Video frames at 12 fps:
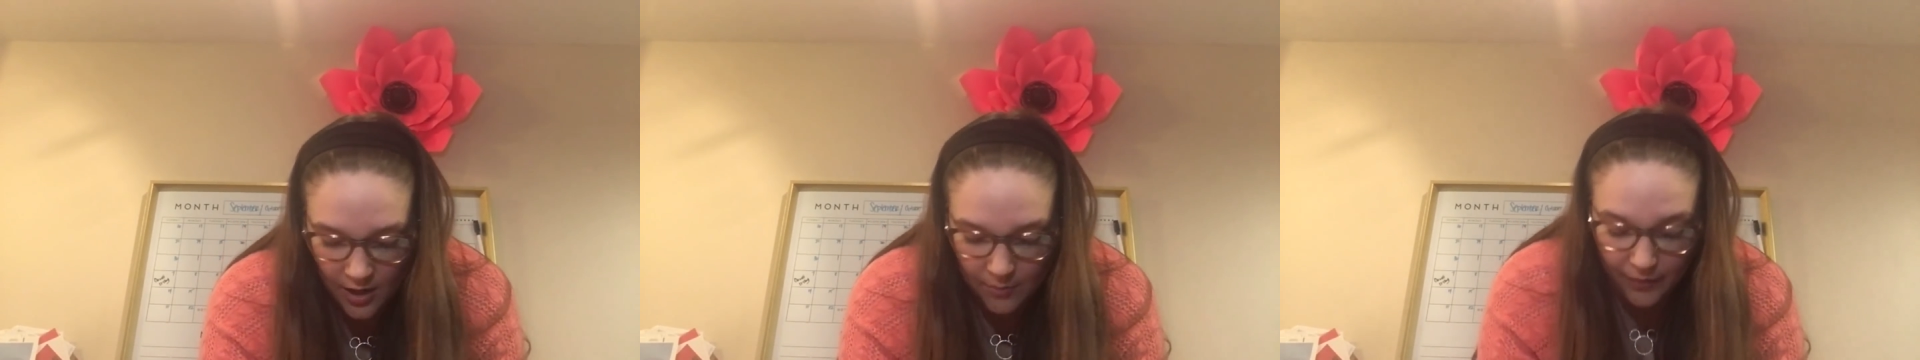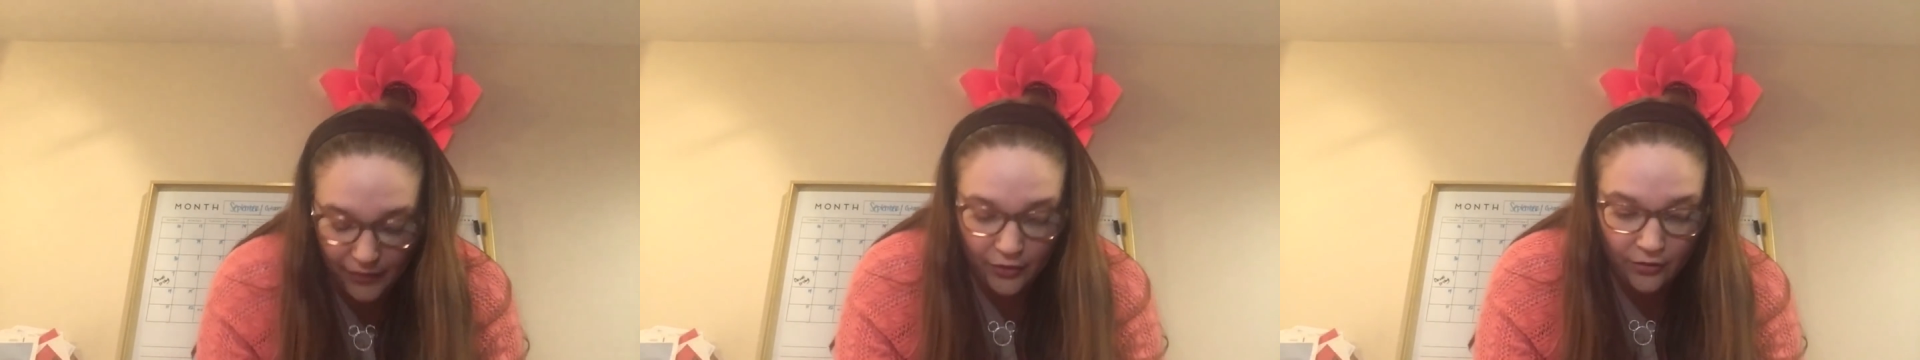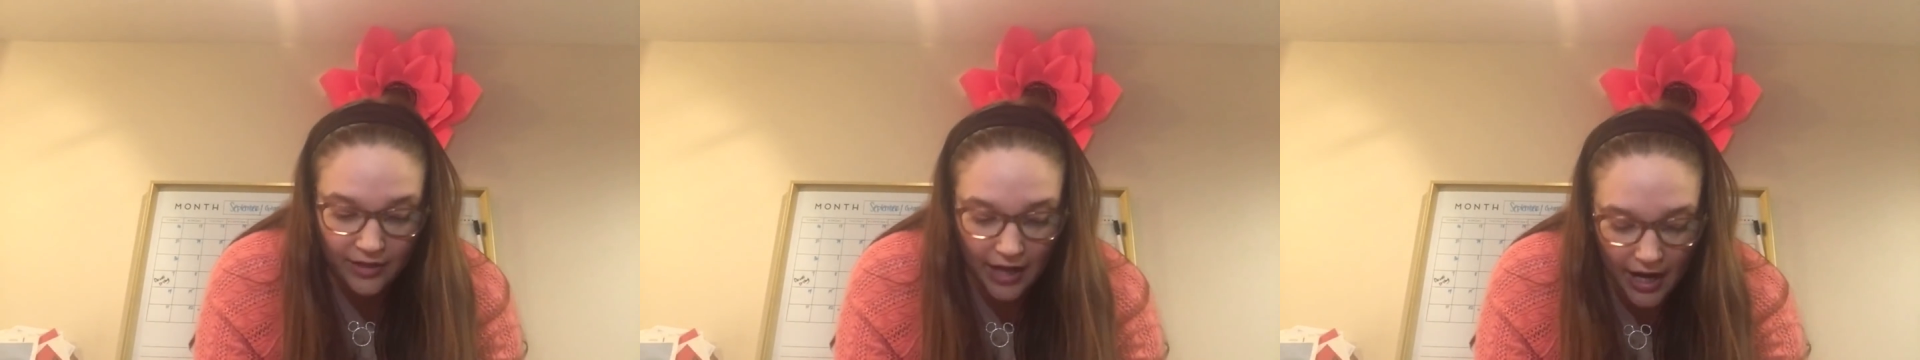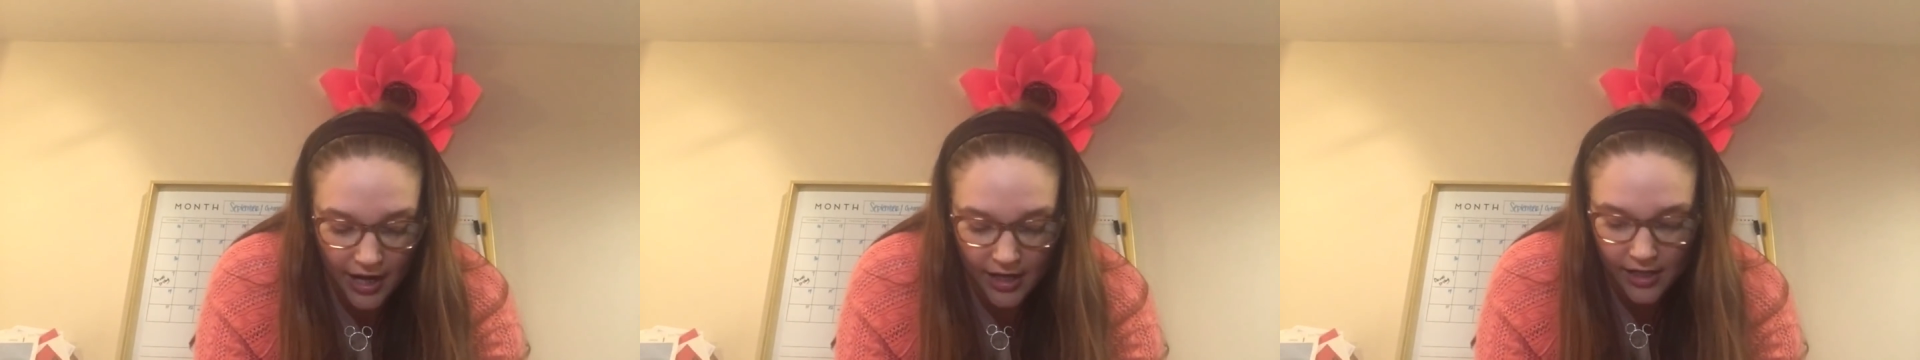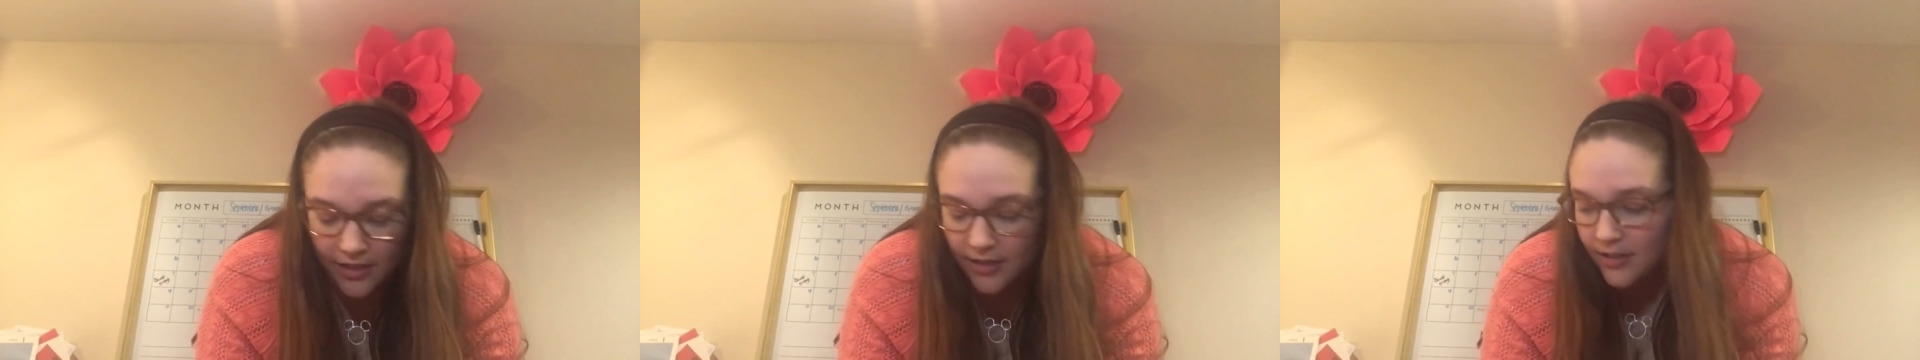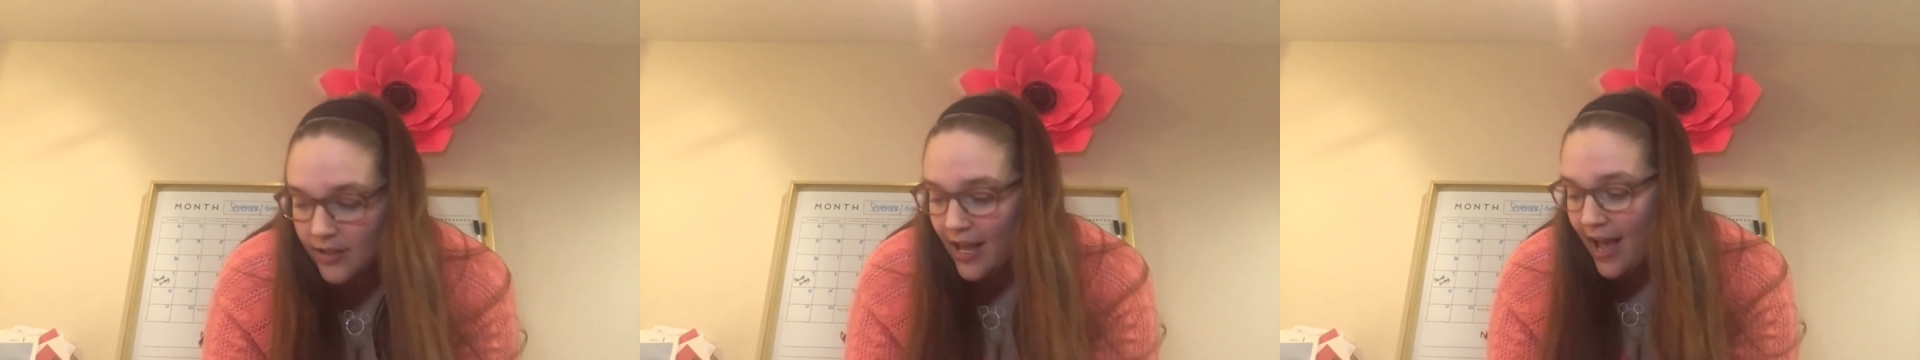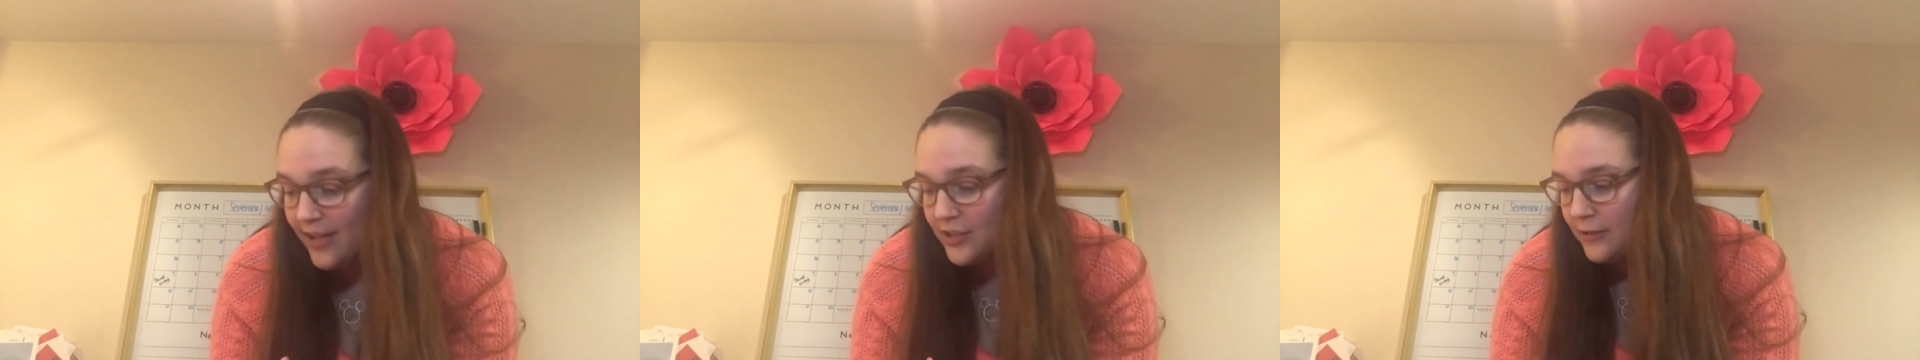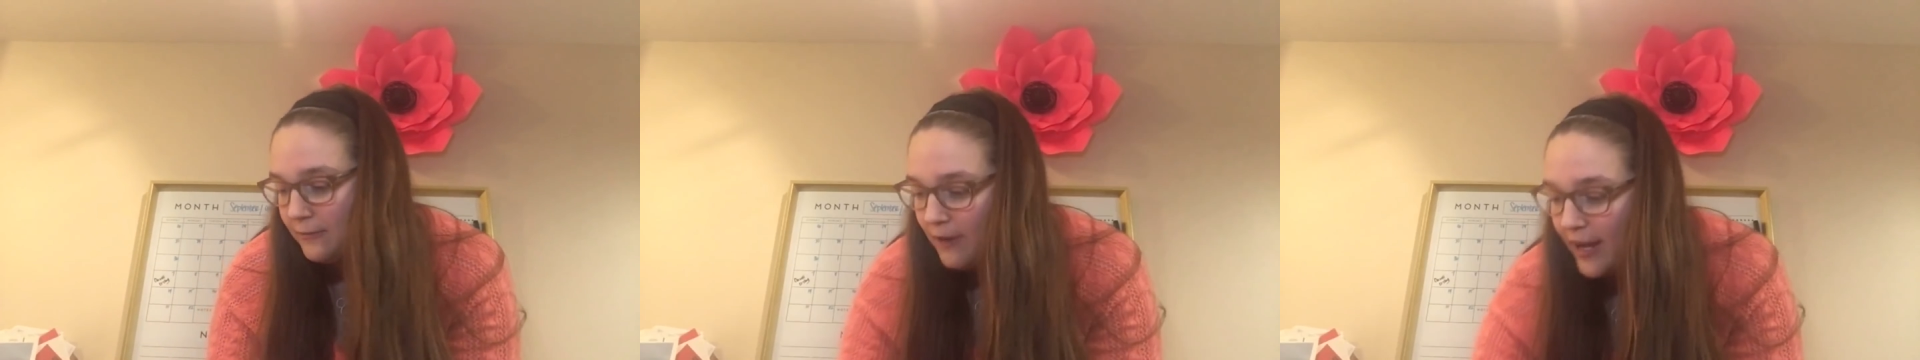but they're not as
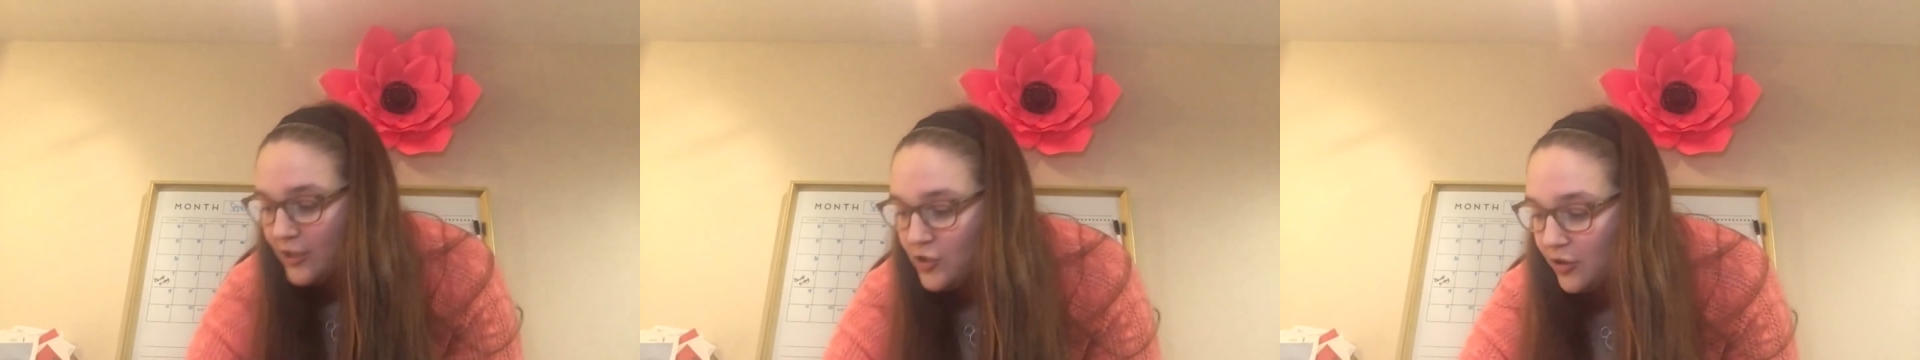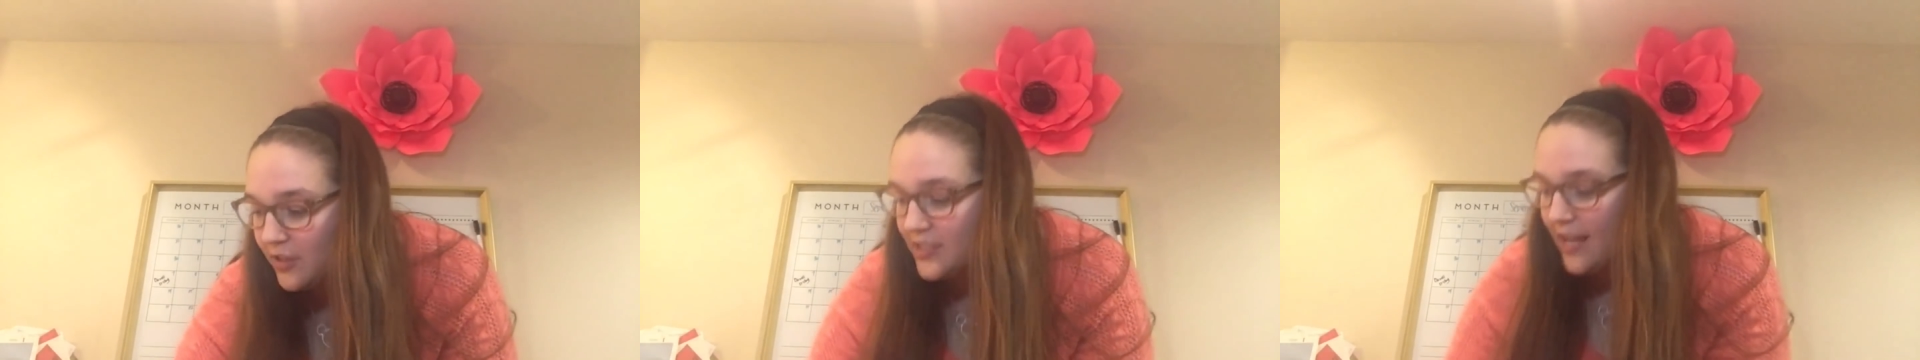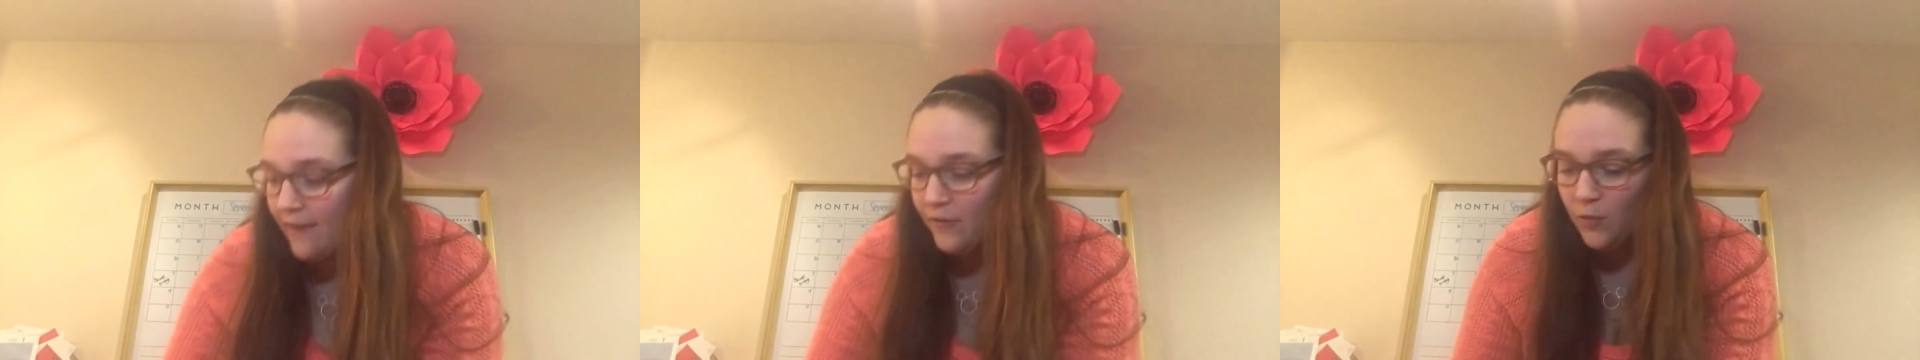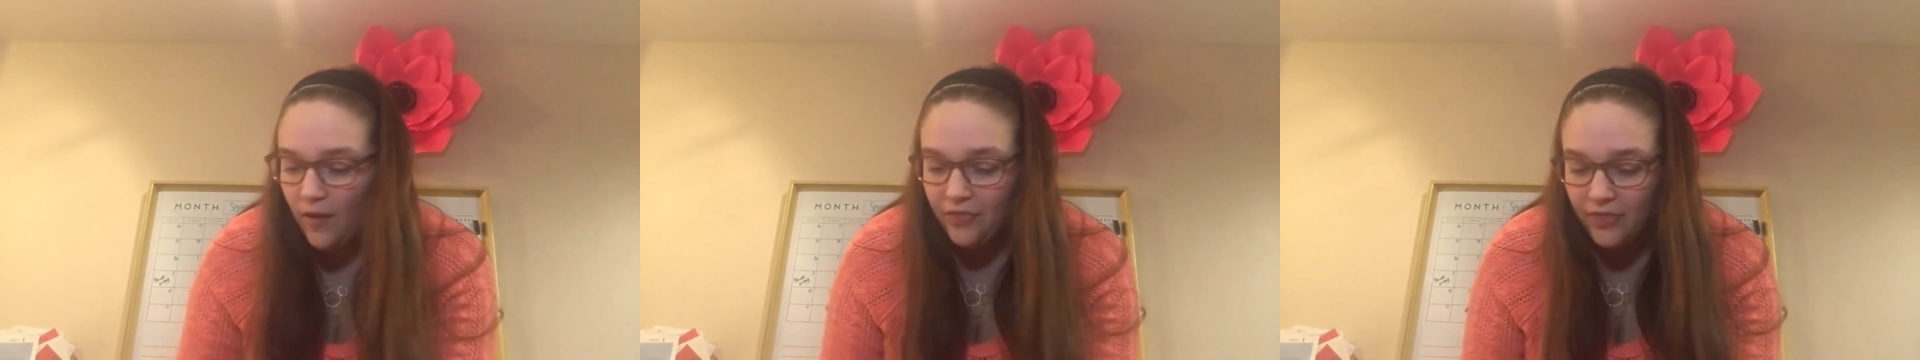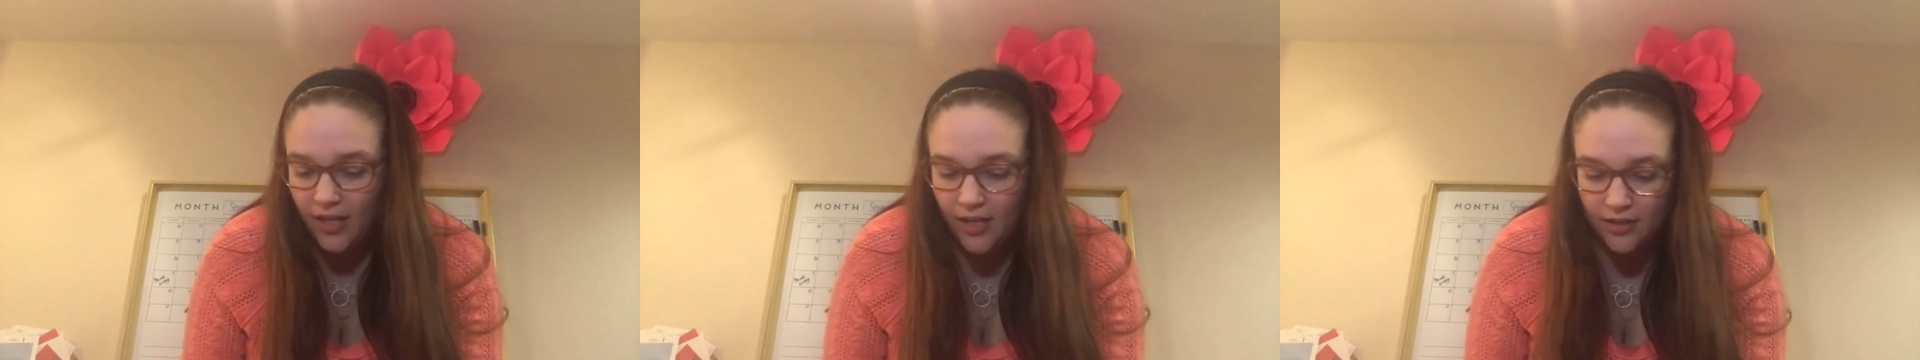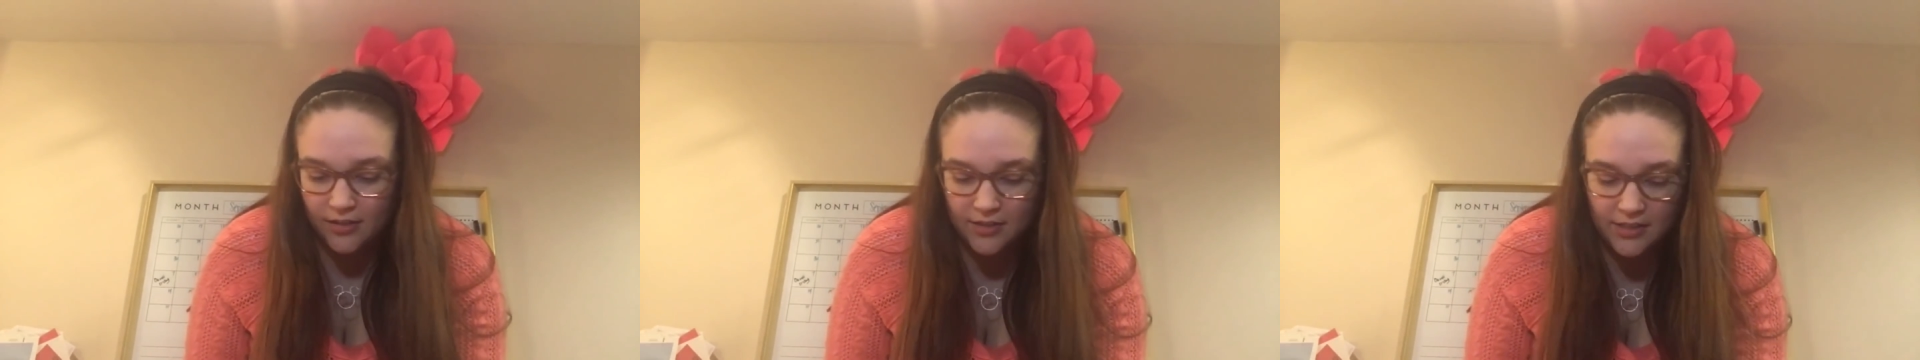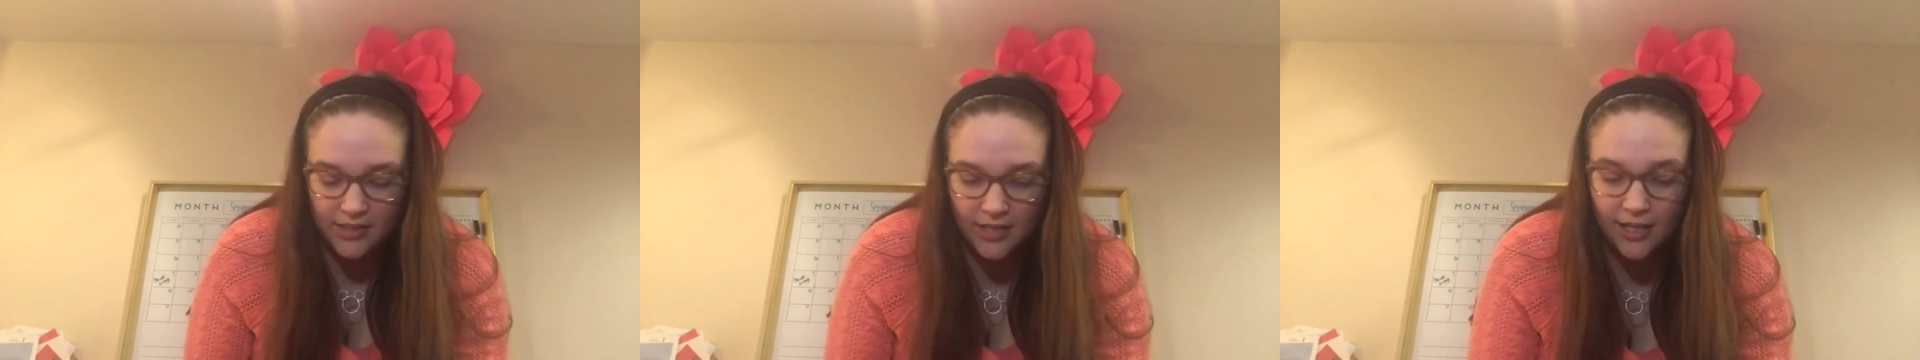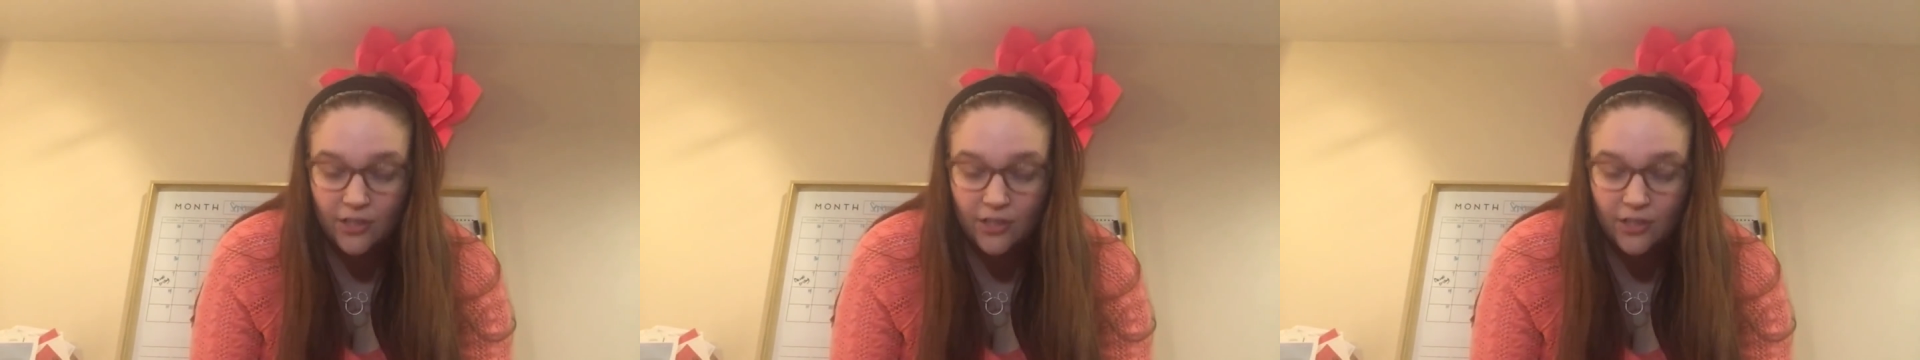fragile as everyone thinks